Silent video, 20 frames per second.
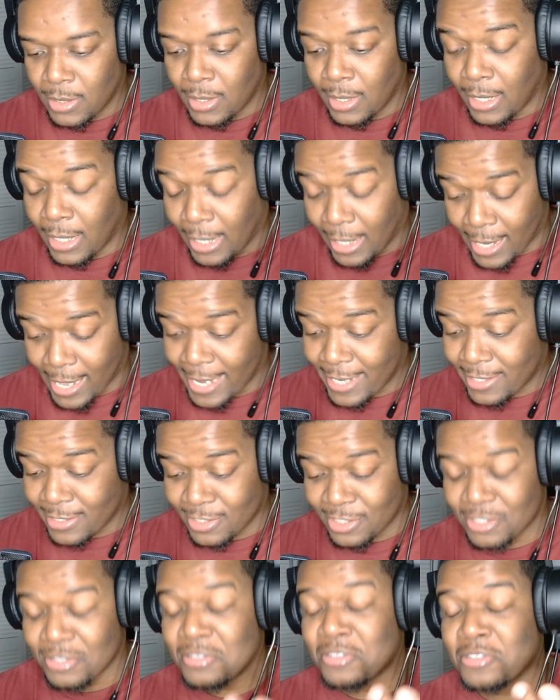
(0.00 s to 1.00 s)
Like,
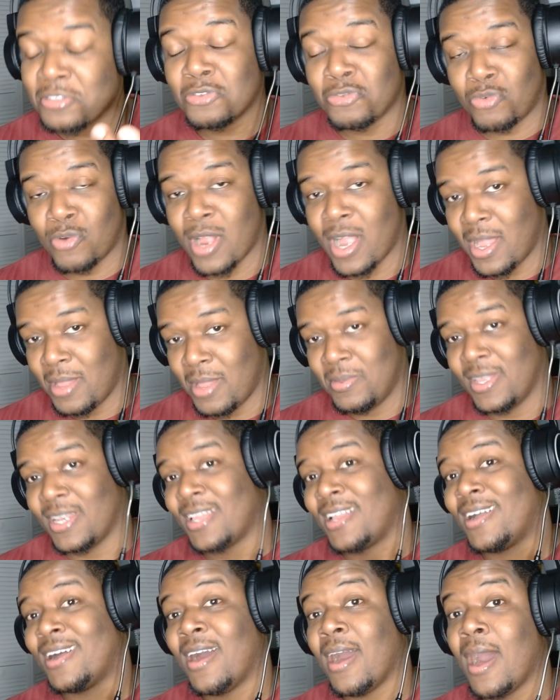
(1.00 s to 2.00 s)
subscribe, and
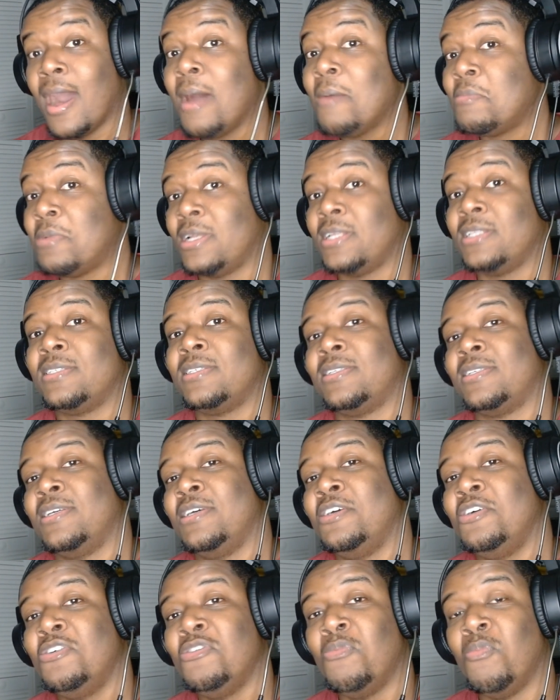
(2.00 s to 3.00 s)
comment.
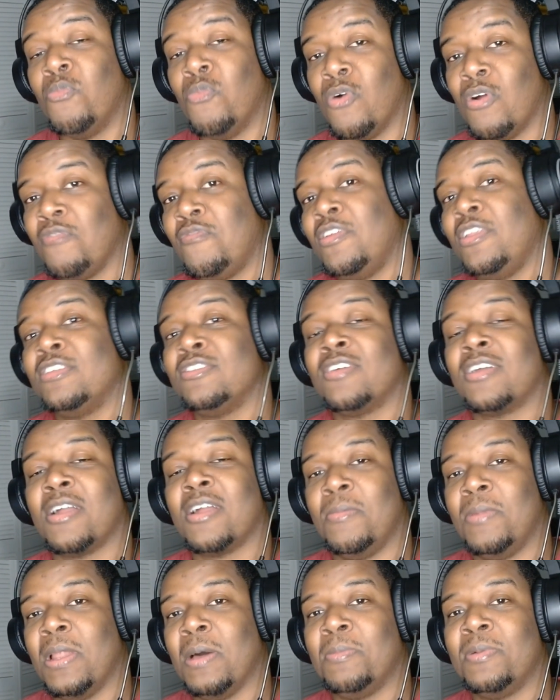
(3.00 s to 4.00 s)
More videos are
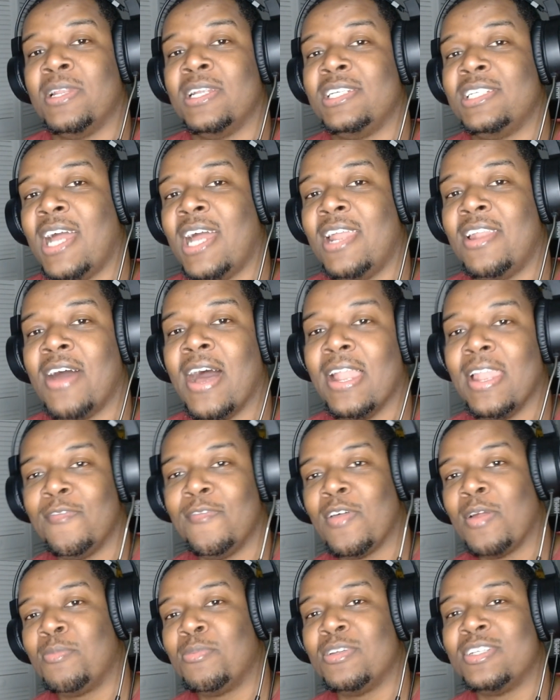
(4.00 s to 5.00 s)
coming up on the channel. I love
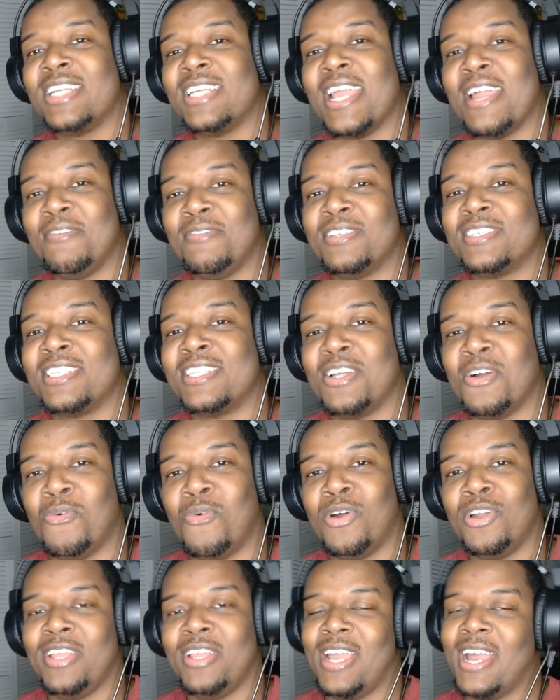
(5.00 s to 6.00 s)
and appreciate every single
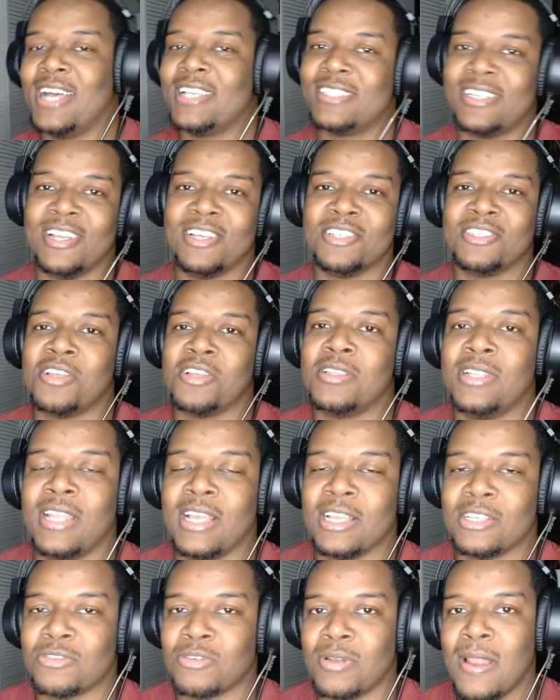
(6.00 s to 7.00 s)
one of you guys. And I'll see you in the
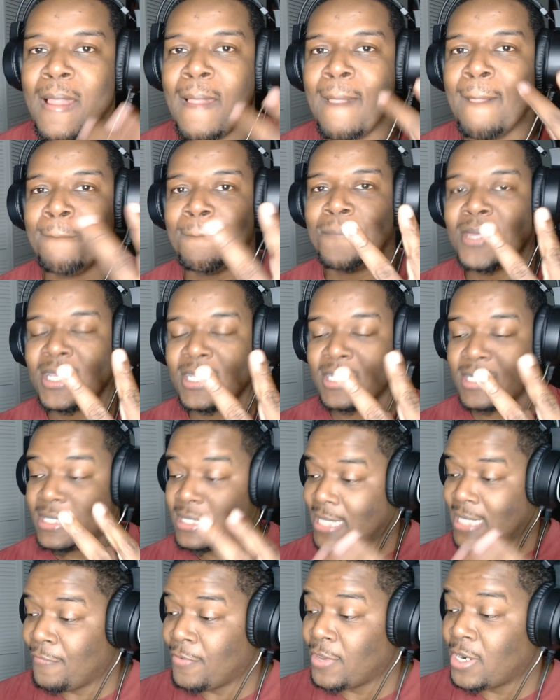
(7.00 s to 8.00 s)
next one. Peace.
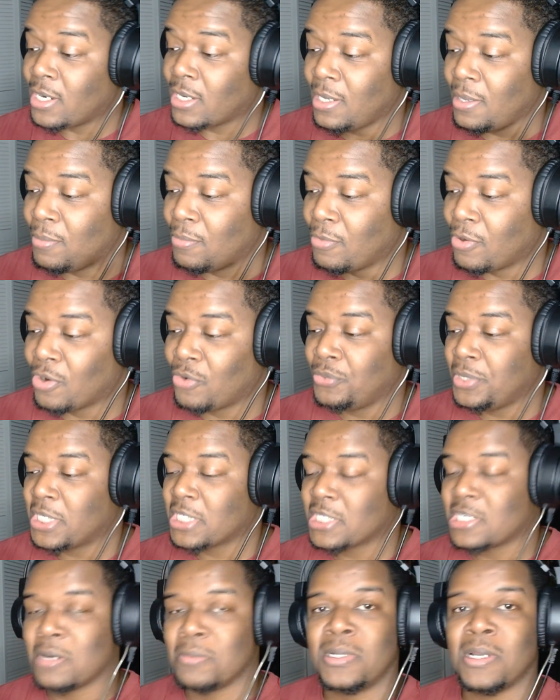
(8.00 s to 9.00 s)
Definitely more Rich
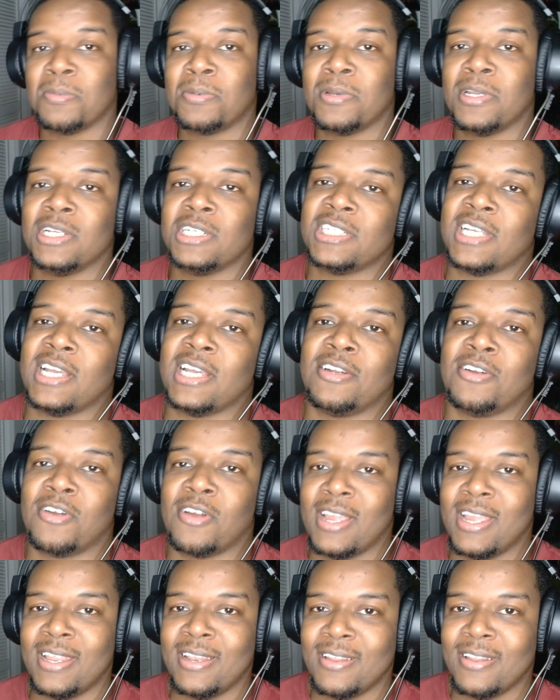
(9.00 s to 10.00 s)
coming up on the channel. All
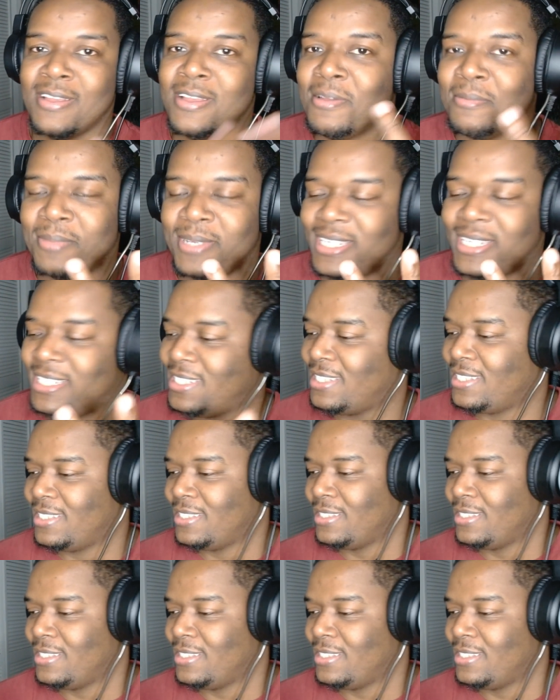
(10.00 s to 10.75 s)
right, peace.